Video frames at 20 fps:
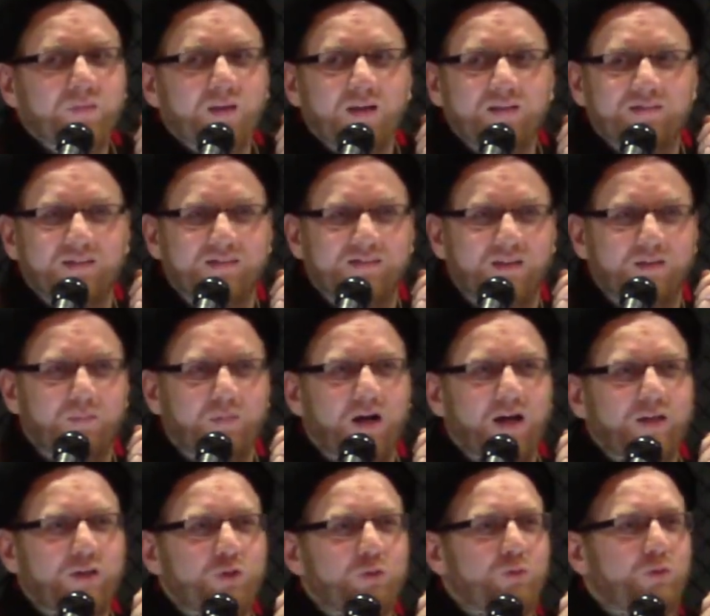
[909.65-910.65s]
He said,
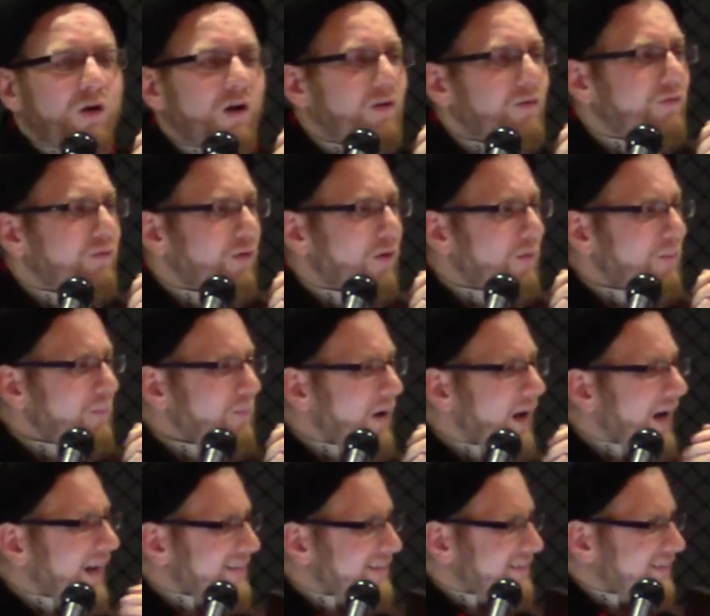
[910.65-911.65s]
Salman, you are from
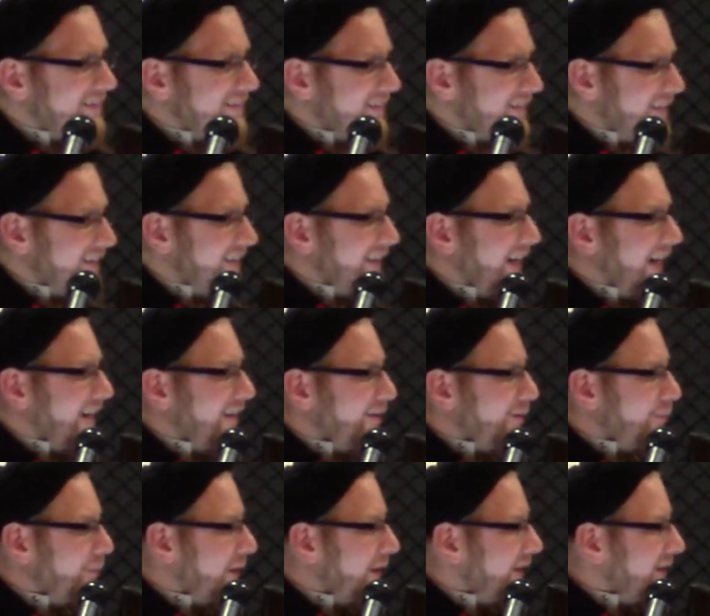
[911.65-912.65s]
us, the
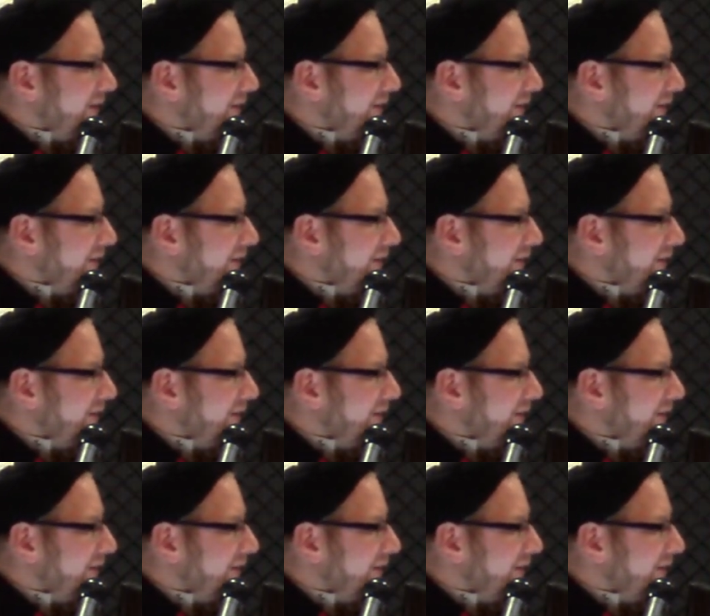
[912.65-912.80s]
Ahlul Bayt.